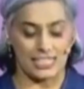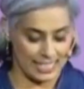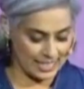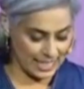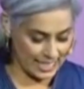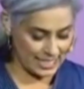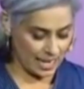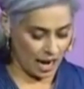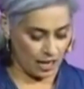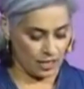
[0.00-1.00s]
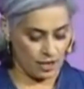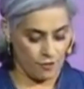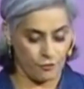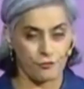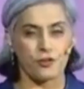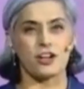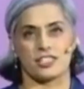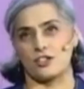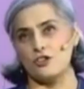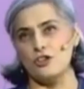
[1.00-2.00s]
This is our
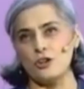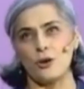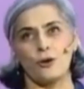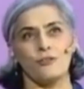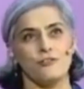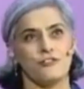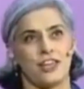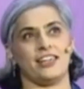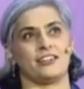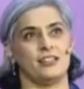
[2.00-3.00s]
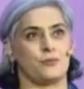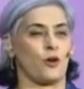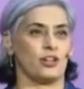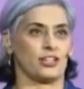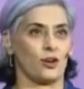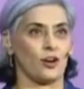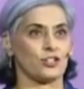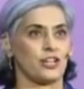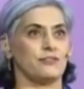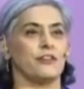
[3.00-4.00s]
first non-vehicle product
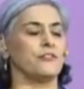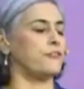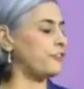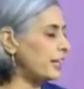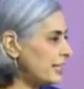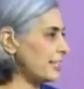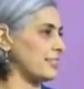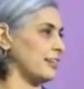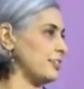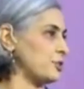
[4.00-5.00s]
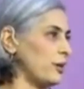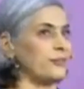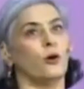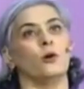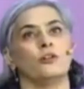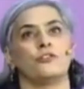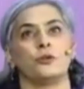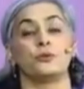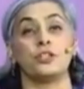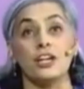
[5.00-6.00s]
launch, and we are very excited to have all of
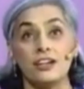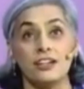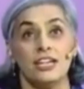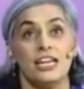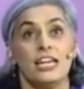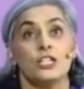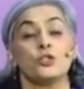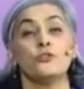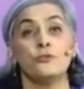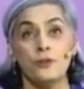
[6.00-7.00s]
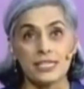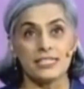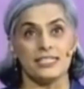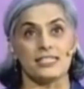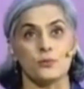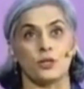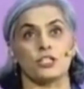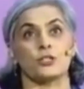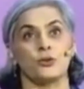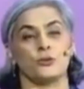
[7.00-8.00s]
you here to witness what
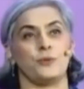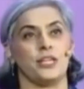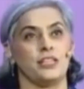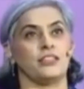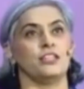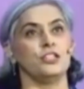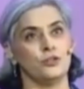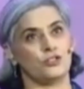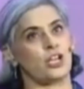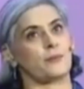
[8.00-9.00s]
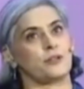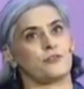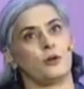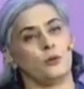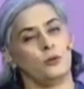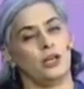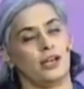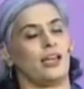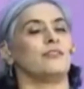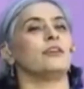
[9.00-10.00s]
is going to be the new chapter for
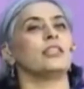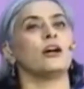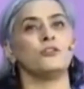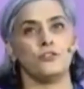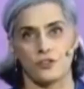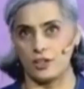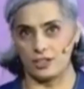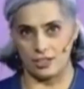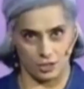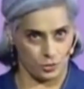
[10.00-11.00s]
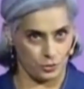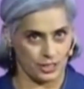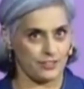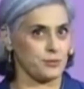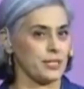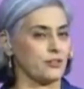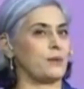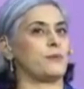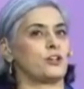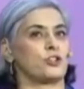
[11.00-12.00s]
Ola. And without further ado, it gives me
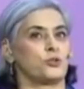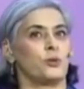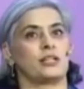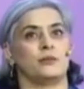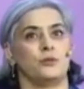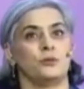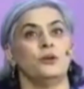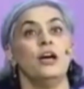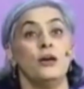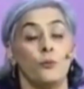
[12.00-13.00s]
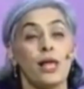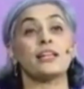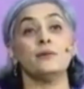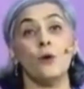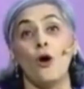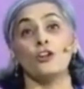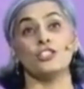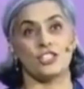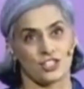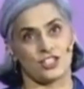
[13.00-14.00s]
great pleasure to welcome you. Welcome
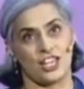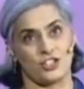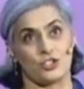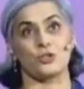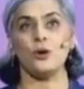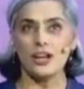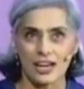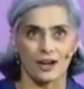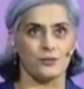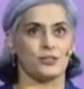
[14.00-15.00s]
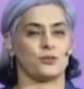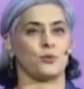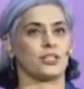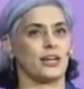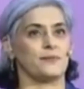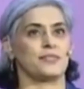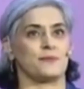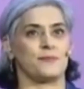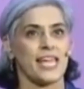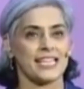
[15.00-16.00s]
on stage to announce what comes
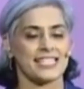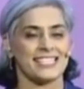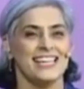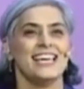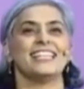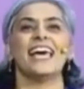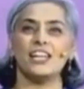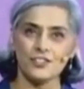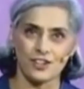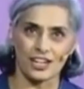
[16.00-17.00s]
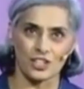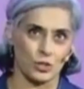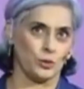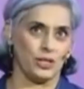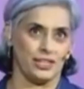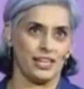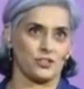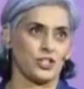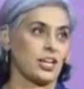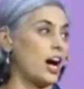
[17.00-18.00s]
up next, the Head of Strategy, Ola
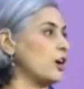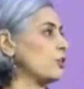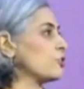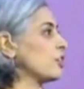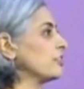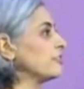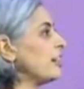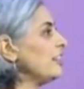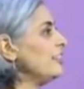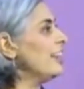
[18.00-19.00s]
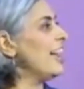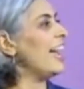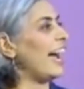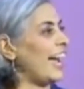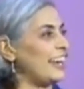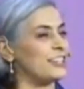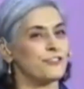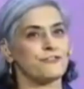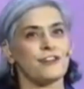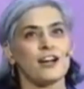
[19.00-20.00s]
Electric, Ankush Agarwal, and
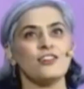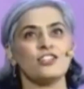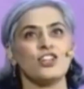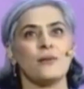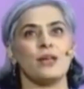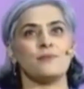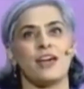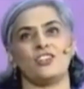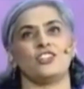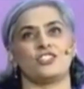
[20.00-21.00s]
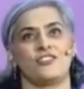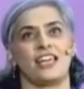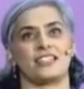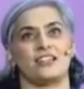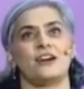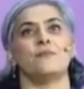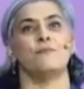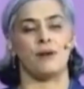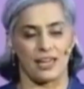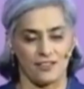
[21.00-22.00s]
Founder, Chairman and Managing Director,
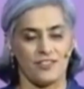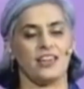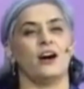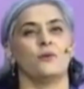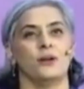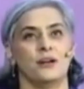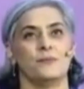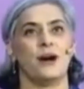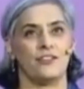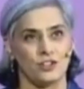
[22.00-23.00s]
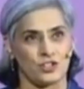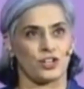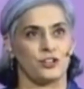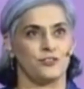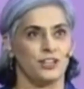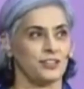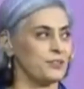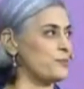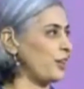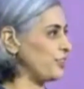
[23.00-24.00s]
Man of the Hour, Bhavish Agarwal,
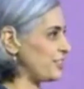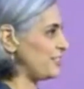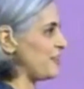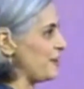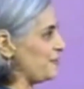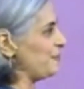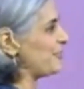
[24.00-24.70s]
the brothers in arms.